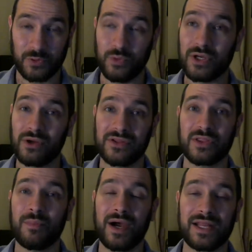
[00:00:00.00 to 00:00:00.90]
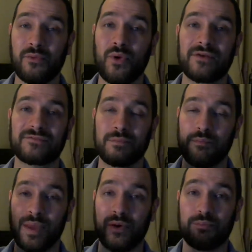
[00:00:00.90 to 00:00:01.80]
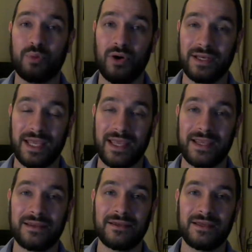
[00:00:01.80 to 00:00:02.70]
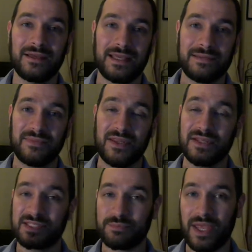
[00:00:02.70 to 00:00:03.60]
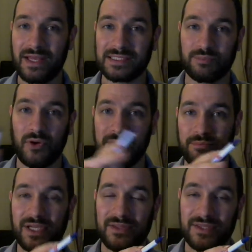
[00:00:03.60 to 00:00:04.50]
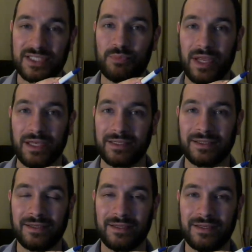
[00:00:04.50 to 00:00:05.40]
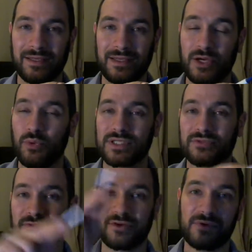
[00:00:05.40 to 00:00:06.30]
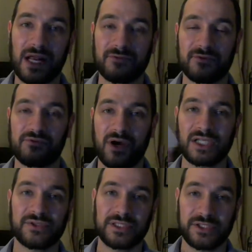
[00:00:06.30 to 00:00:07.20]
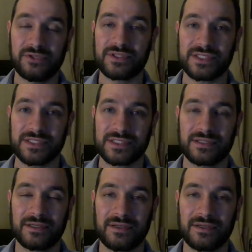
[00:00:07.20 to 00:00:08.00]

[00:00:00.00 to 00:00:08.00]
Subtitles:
We know that the money went from point A in this bank to point B in this bank. It wasn't rerouted for fraudulent uses.